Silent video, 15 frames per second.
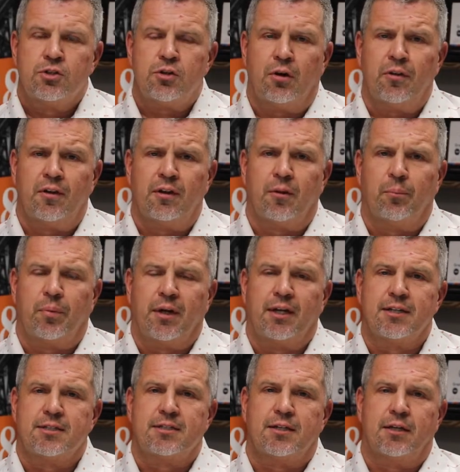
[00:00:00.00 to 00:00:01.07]
So I think the
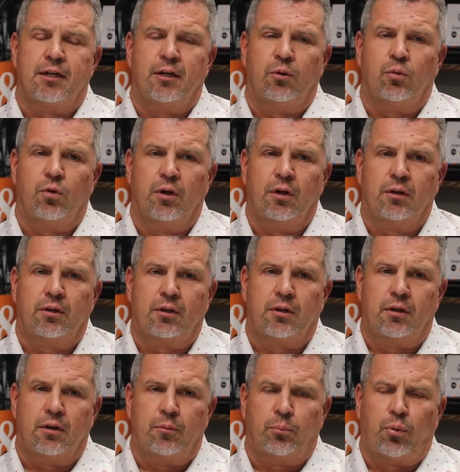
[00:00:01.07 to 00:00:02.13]
biggest thing with the